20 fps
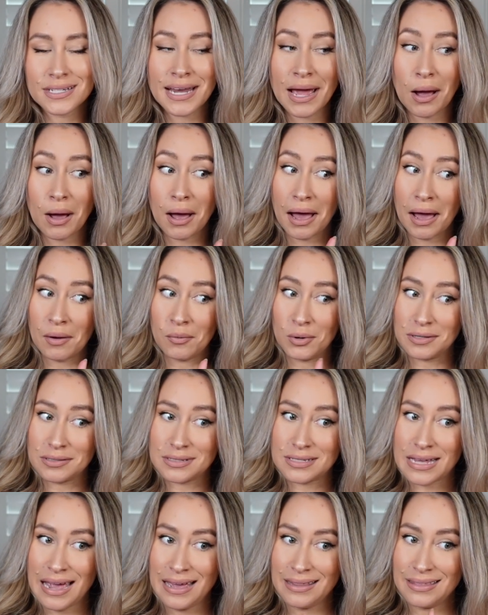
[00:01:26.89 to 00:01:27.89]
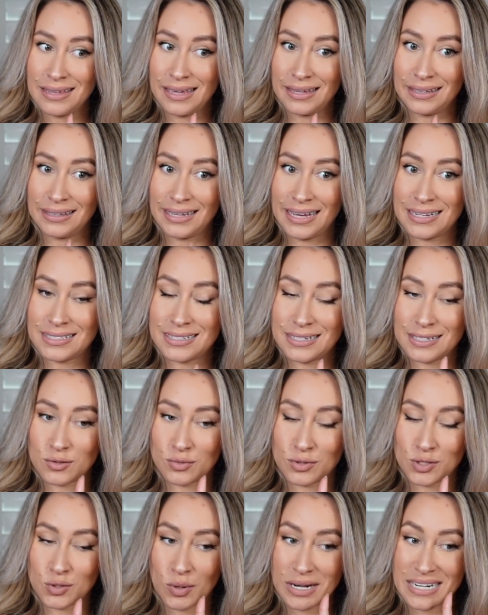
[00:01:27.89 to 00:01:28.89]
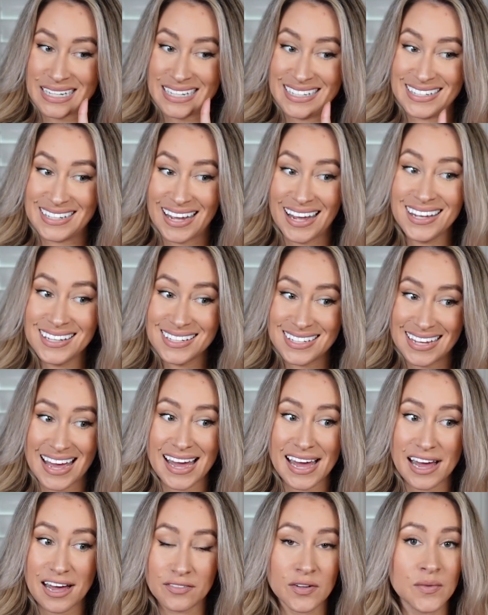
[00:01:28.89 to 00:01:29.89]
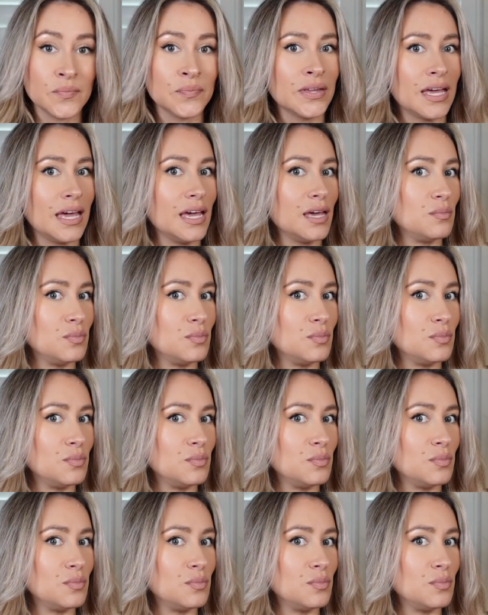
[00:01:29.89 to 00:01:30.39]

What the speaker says: Now, I will say the Atlantis Resort does have a